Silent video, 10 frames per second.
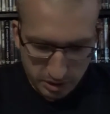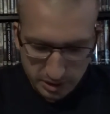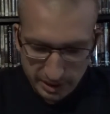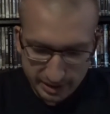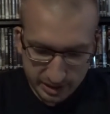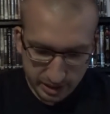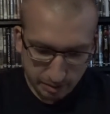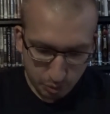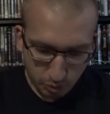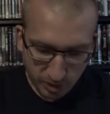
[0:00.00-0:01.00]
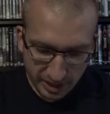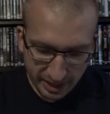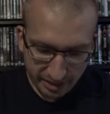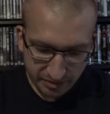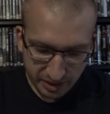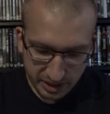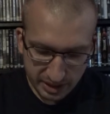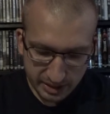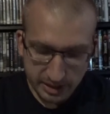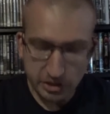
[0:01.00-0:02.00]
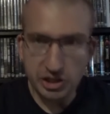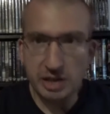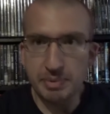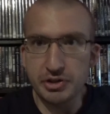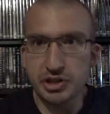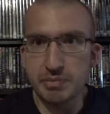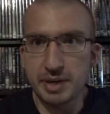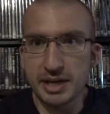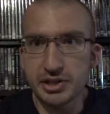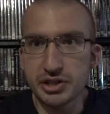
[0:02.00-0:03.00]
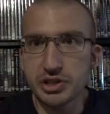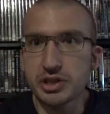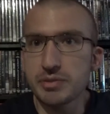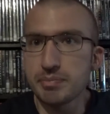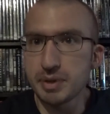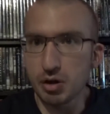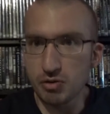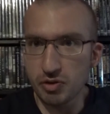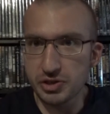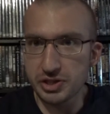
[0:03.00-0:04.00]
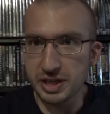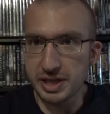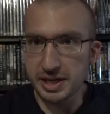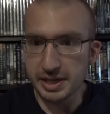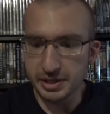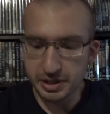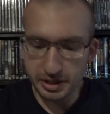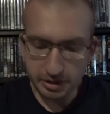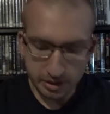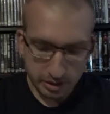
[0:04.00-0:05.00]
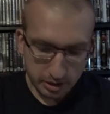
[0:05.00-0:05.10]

Next up, we have the TNT Championship match, Miro versus Eddie Kingston.